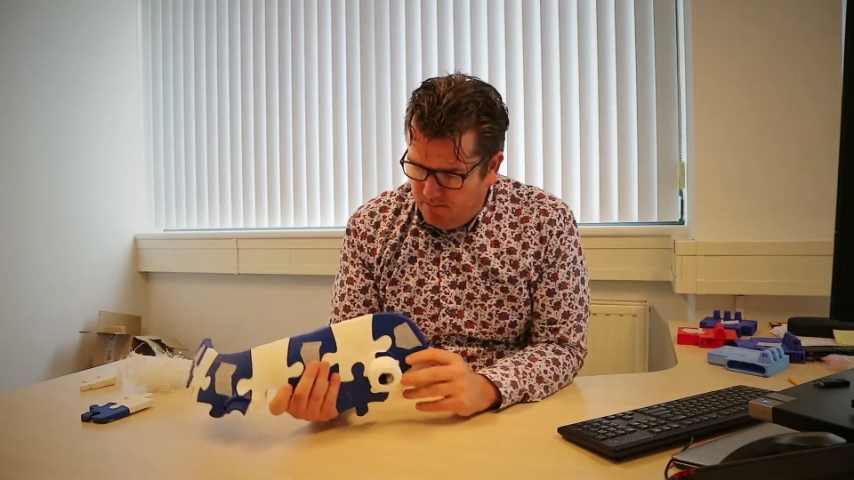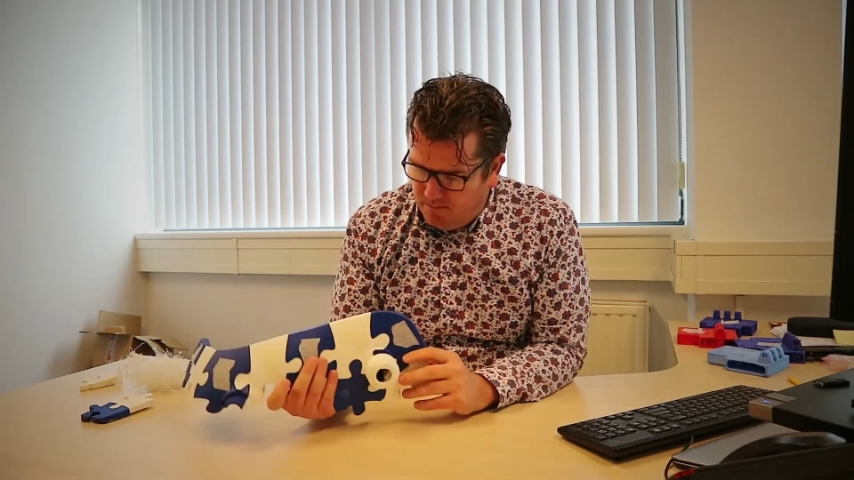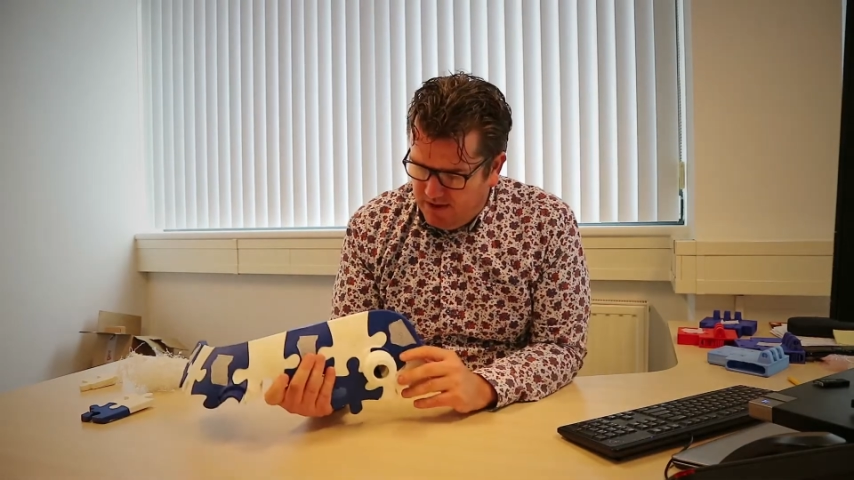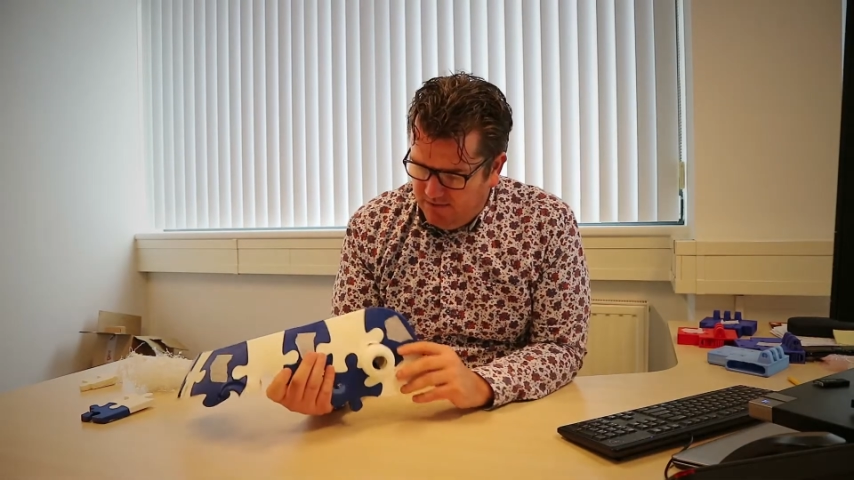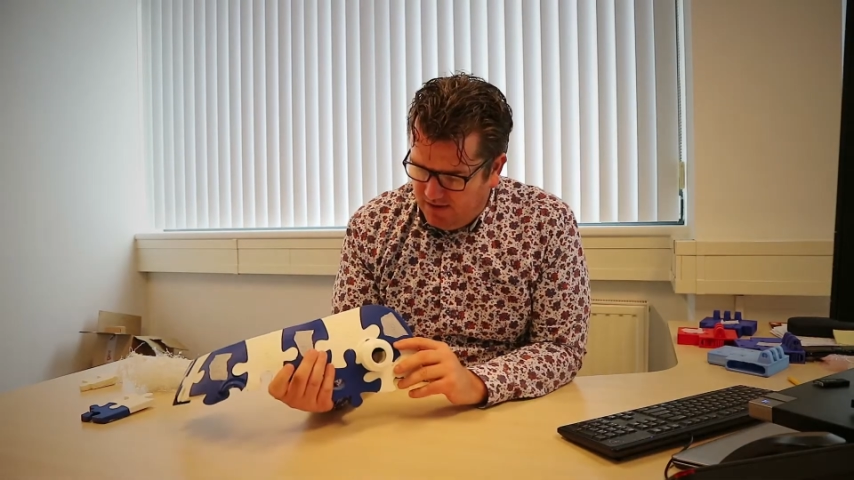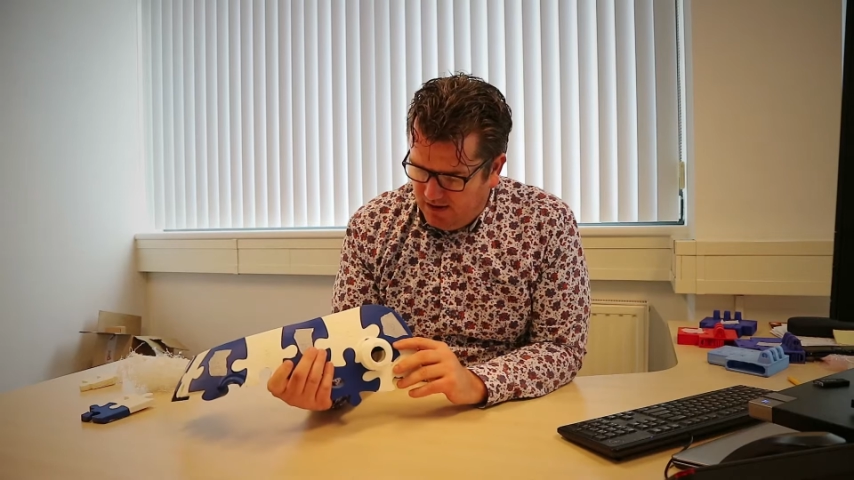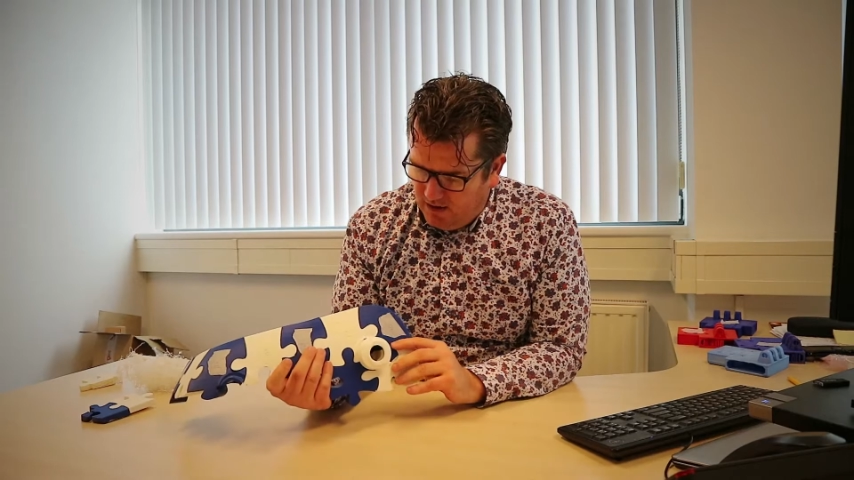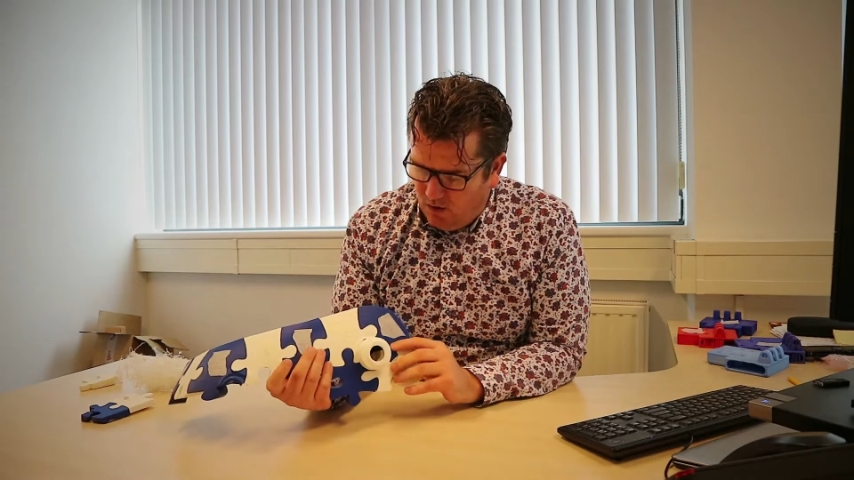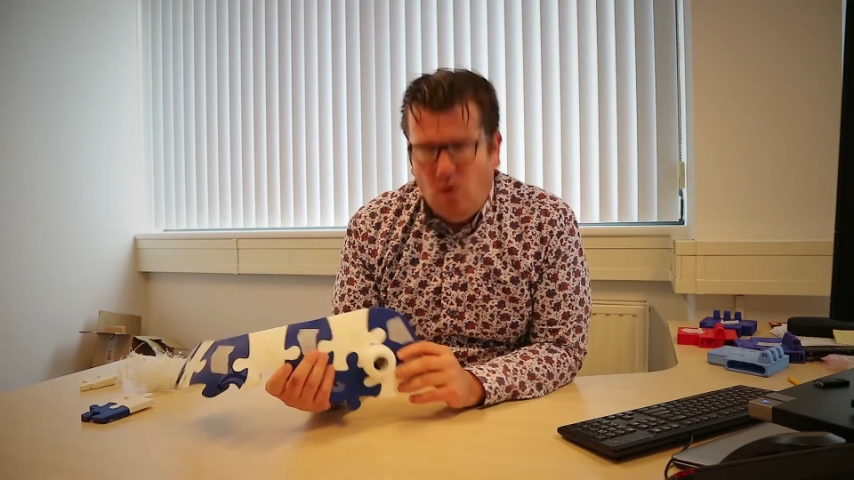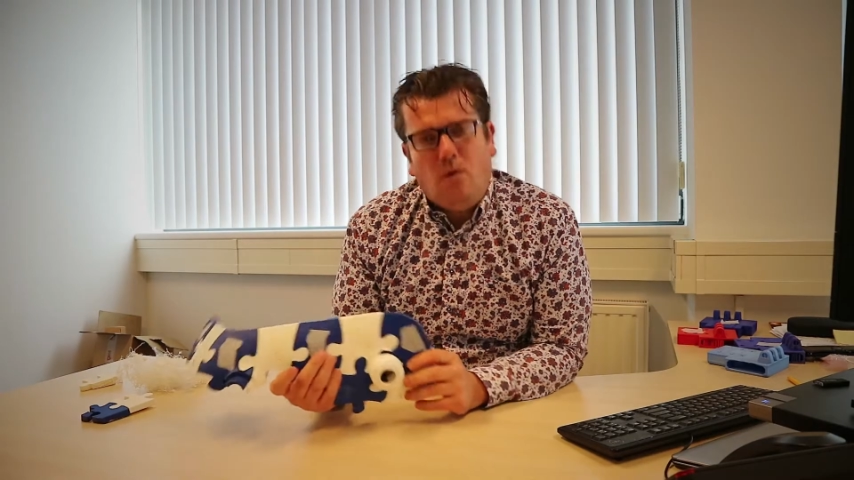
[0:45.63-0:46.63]

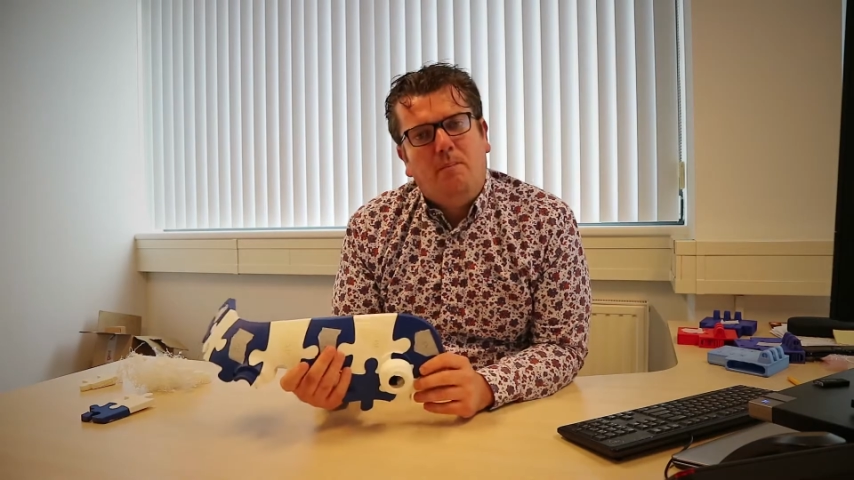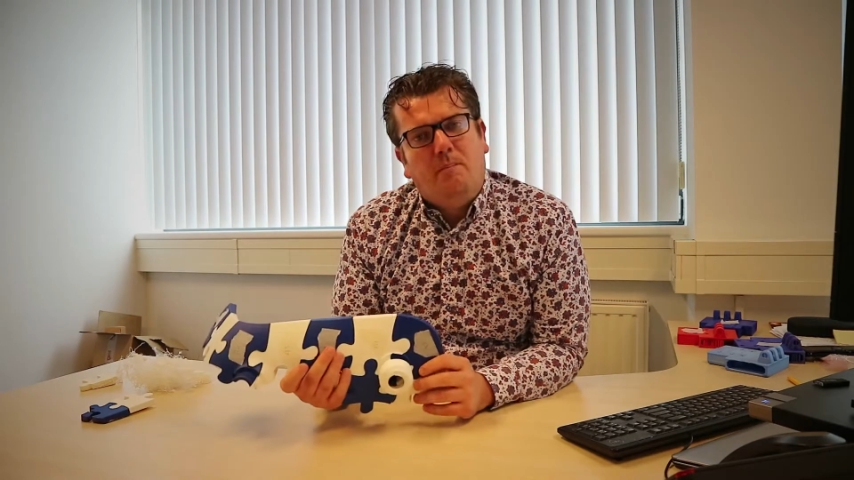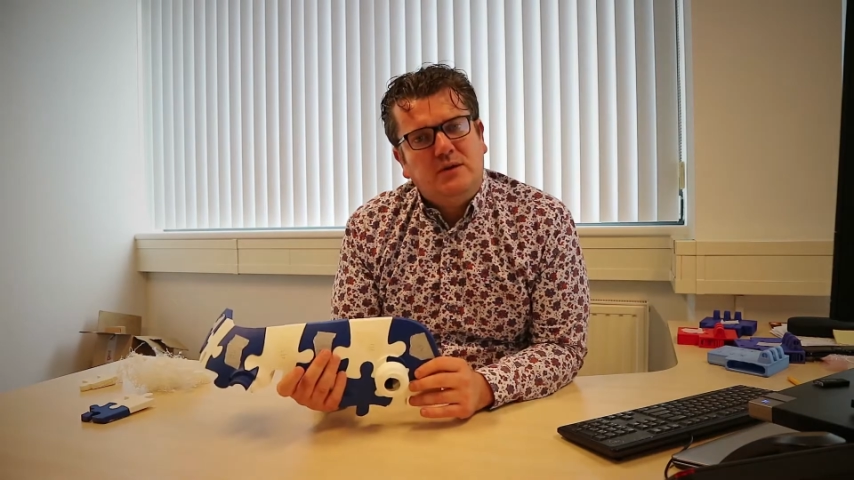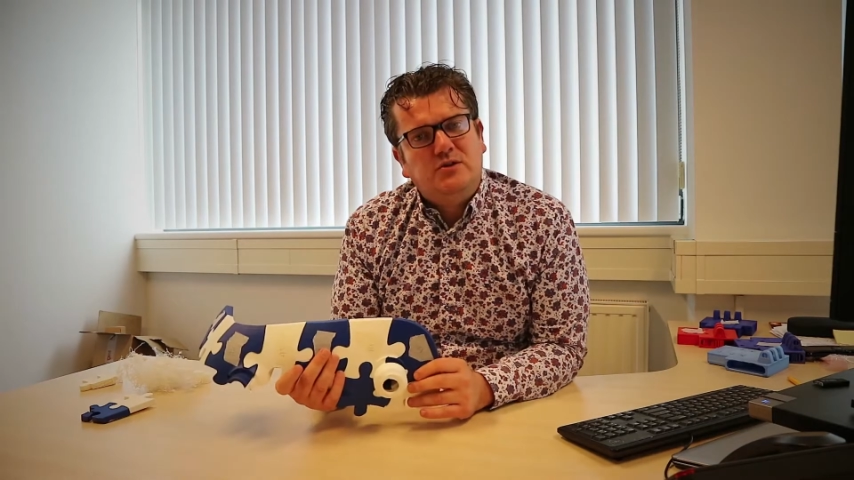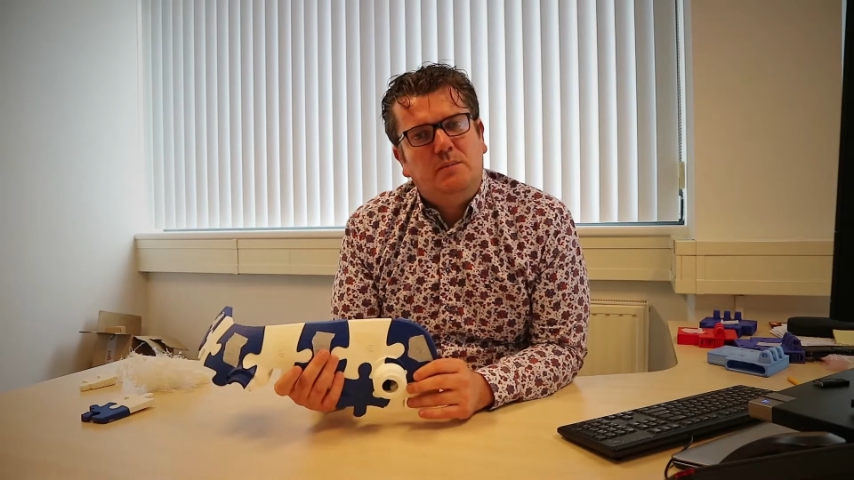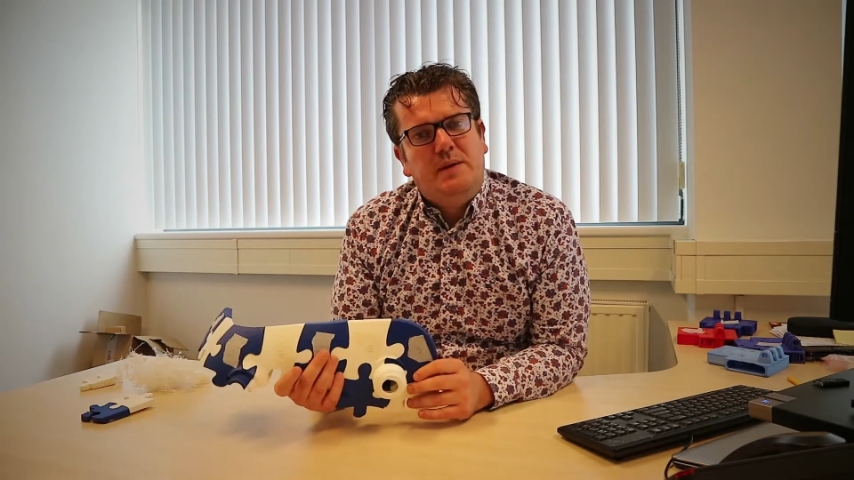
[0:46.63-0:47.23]
printing all puzzle